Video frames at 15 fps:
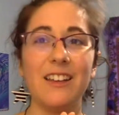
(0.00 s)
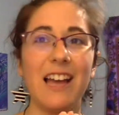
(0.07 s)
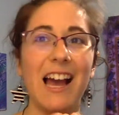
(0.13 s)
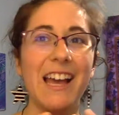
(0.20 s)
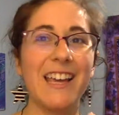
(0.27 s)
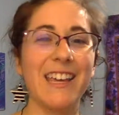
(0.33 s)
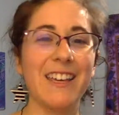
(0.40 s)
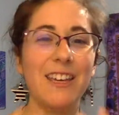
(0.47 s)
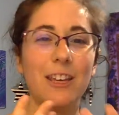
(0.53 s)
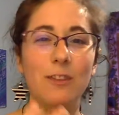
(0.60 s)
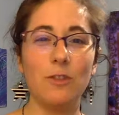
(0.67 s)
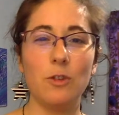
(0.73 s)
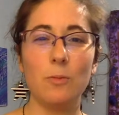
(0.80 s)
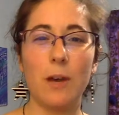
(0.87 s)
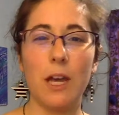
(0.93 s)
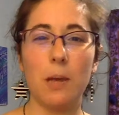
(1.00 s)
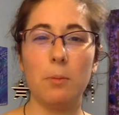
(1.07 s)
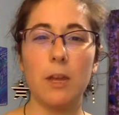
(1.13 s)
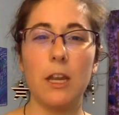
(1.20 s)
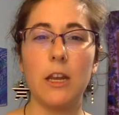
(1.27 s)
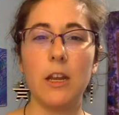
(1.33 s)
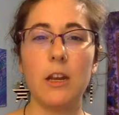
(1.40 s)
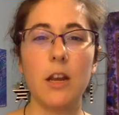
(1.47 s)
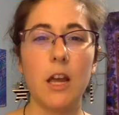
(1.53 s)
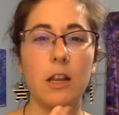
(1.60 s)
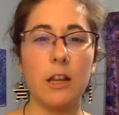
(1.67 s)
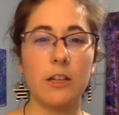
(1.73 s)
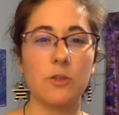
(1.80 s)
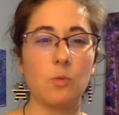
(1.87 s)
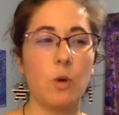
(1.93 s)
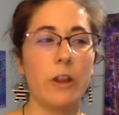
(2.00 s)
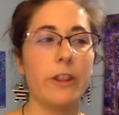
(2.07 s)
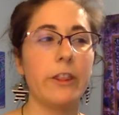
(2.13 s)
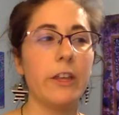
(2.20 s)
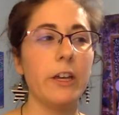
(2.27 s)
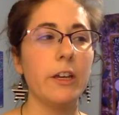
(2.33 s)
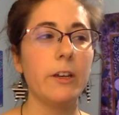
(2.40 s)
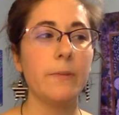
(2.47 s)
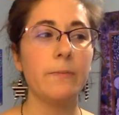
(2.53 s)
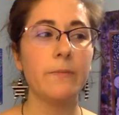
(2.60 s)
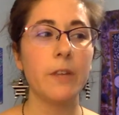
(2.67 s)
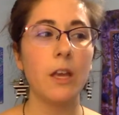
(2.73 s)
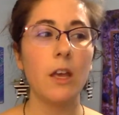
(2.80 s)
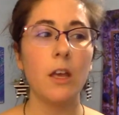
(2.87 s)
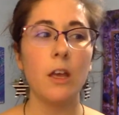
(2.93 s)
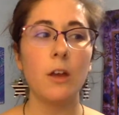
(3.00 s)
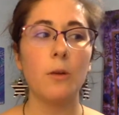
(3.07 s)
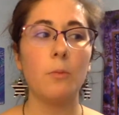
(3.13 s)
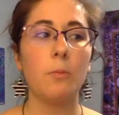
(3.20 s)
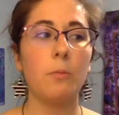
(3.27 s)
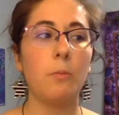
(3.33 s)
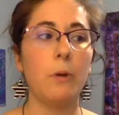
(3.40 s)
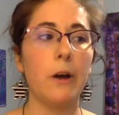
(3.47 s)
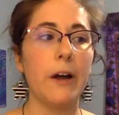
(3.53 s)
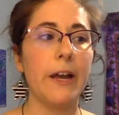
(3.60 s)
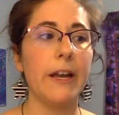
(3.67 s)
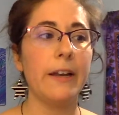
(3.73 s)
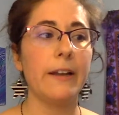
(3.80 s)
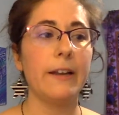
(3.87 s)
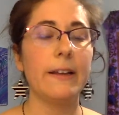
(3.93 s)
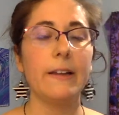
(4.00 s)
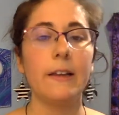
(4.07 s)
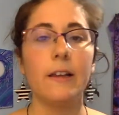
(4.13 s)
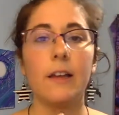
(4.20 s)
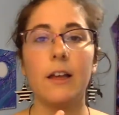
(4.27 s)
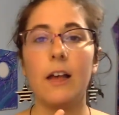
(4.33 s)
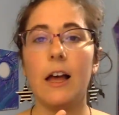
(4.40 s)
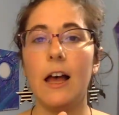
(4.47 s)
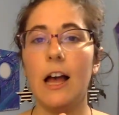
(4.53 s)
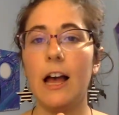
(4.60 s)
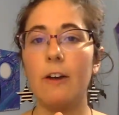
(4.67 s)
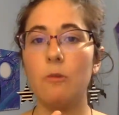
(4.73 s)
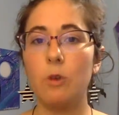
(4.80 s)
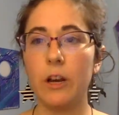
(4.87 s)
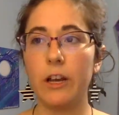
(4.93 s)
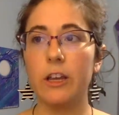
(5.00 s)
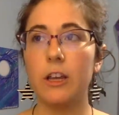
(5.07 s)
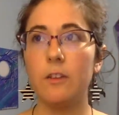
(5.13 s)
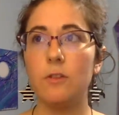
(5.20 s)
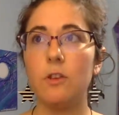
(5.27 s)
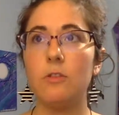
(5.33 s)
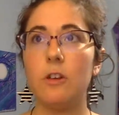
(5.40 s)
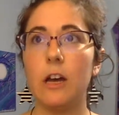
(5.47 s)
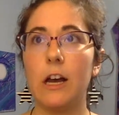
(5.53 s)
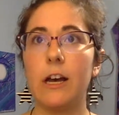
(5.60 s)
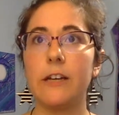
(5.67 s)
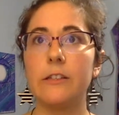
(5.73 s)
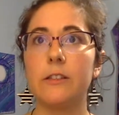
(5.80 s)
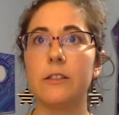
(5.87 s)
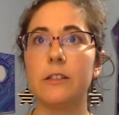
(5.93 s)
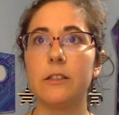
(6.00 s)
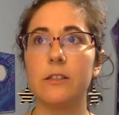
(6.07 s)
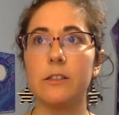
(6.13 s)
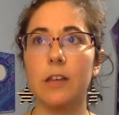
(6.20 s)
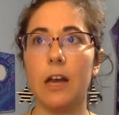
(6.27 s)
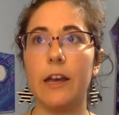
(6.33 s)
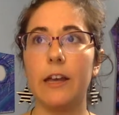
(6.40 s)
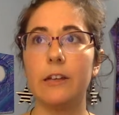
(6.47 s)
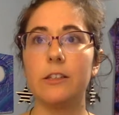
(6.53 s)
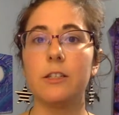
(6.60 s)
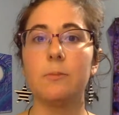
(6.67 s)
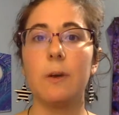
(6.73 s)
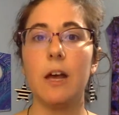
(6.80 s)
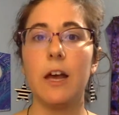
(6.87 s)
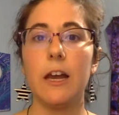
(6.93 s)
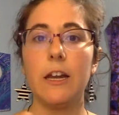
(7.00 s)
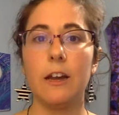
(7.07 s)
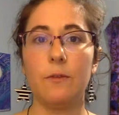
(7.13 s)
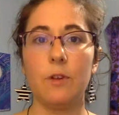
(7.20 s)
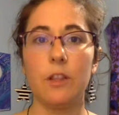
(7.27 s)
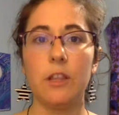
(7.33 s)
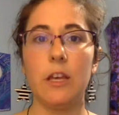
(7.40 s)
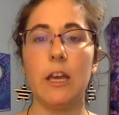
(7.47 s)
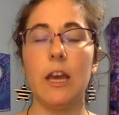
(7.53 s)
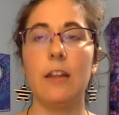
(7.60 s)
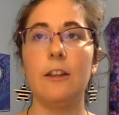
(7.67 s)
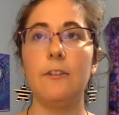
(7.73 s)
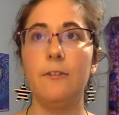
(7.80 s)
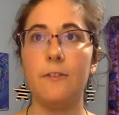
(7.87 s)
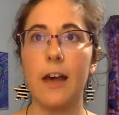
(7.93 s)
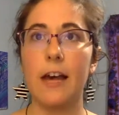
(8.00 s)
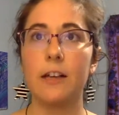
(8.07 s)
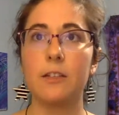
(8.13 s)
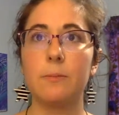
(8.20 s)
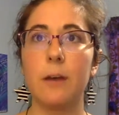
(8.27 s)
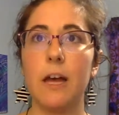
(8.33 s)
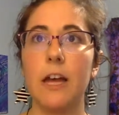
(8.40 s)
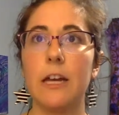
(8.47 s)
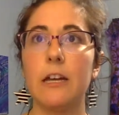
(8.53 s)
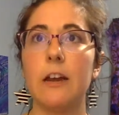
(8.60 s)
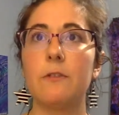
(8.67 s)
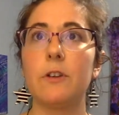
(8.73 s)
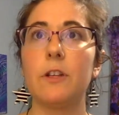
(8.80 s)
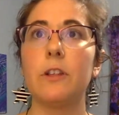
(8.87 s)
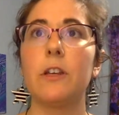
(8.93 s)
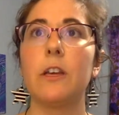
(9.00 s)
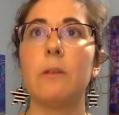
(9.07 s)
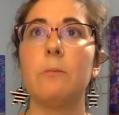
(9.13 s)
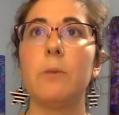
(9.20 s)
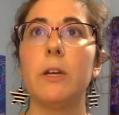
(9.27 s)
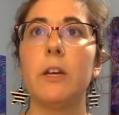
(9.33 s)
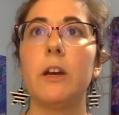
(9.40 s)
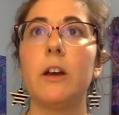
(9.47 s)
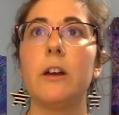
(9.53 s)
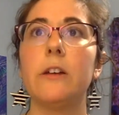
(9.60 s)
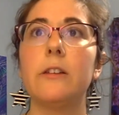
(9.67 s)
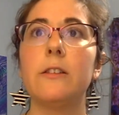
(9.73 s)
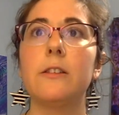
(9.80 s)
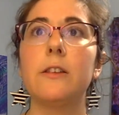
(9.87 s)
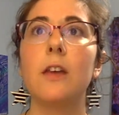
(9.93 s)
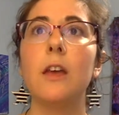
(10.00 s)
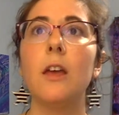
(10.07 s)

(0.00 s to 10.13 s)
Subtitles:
I can give you my opinion, and that's one thing, but I want to give you guys the science behind everything and the facts behind everything because